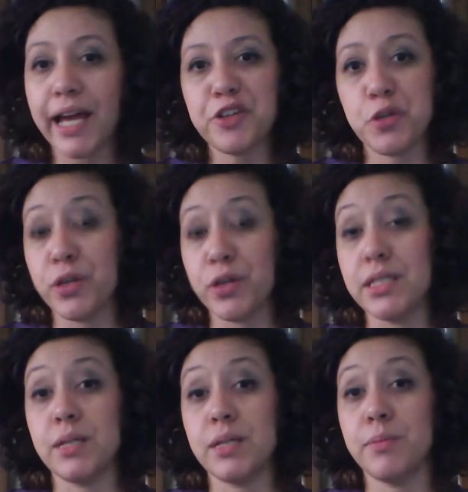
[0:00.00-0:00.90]
I actually was
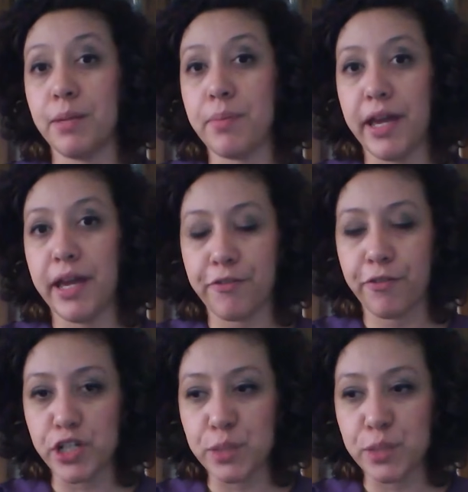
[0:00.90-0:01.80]
intimidated by it at
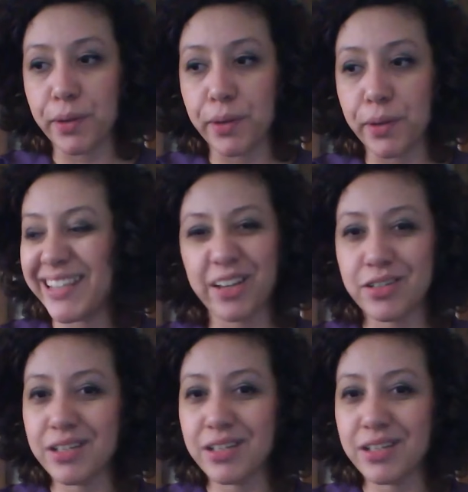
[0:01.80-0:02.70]
first, but it's
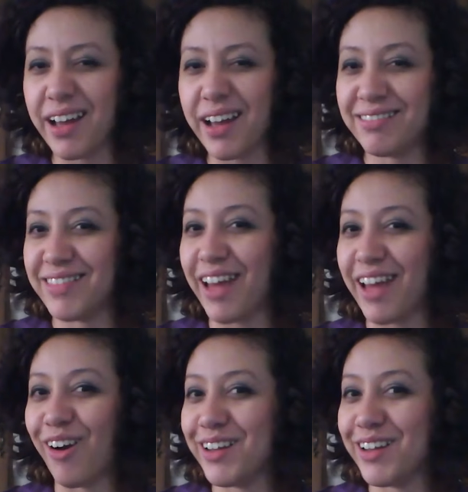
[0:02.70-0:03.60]
actually not that
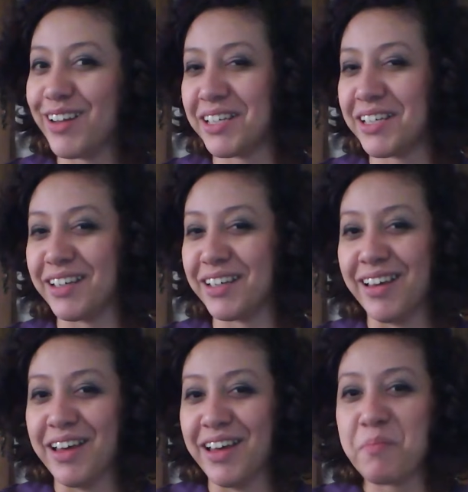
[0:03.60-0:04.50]
hard to
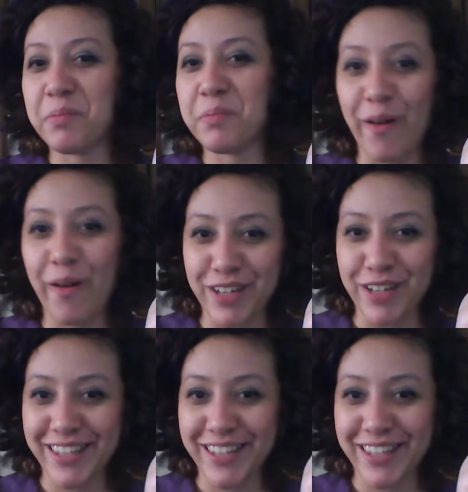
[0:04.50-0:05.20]
play around with.